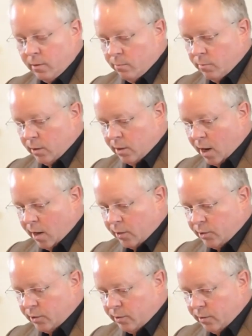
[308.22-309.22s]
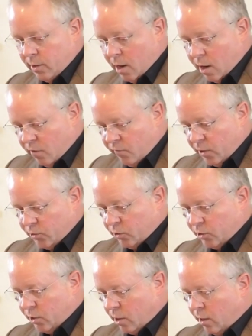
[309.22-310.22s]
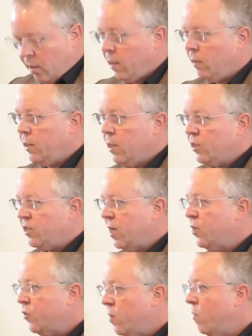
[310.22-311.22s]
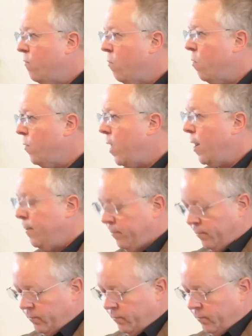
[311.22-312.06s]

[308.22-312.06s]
but got its unofficial start nearly a century before then.